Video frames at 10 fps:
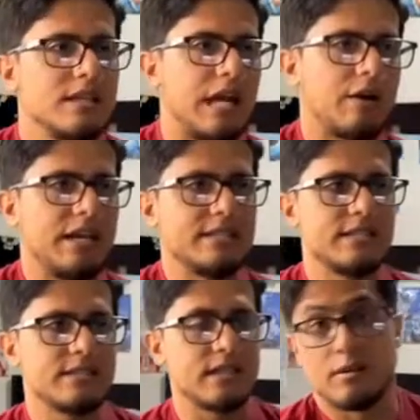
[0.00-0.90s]
There
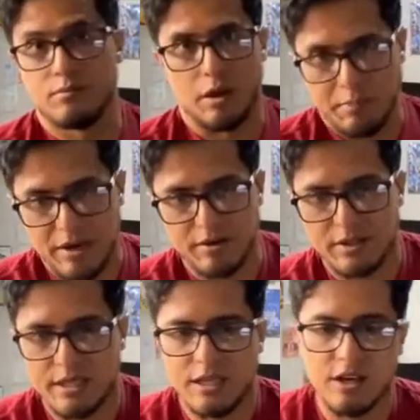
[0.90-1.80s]
isn't
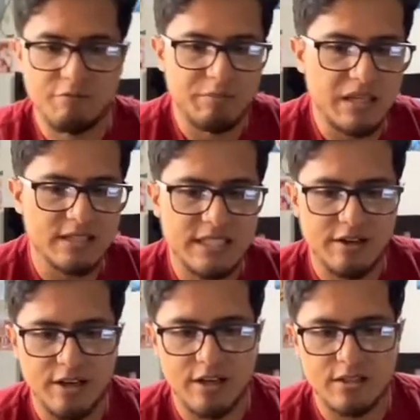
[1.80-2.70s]
apparently enough
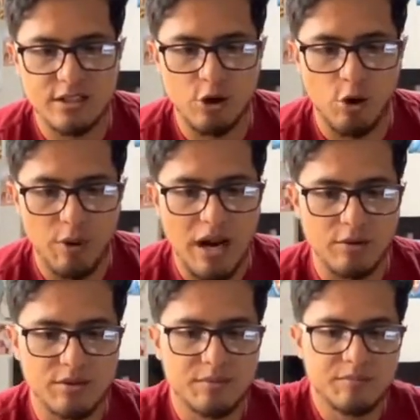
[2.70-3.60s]
military to go
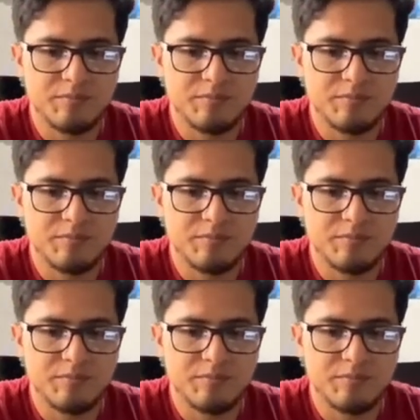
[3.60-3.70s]
around.